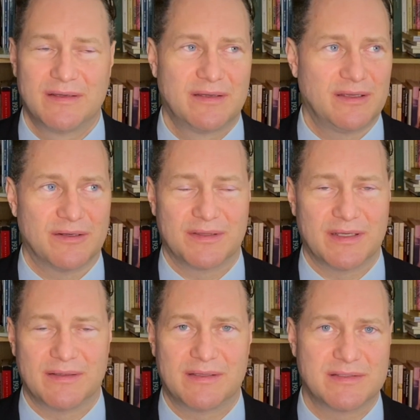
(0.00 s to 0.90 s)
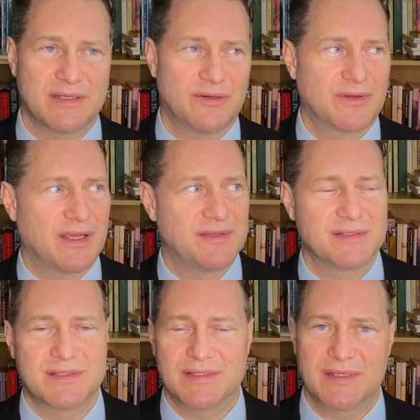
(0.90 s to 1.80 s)
they say, okay,
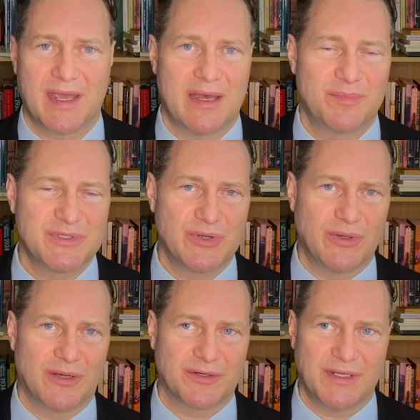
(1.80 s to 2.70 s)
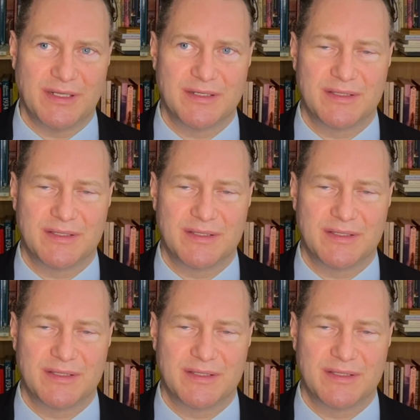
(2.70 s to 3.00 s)
this camp is no longer needed.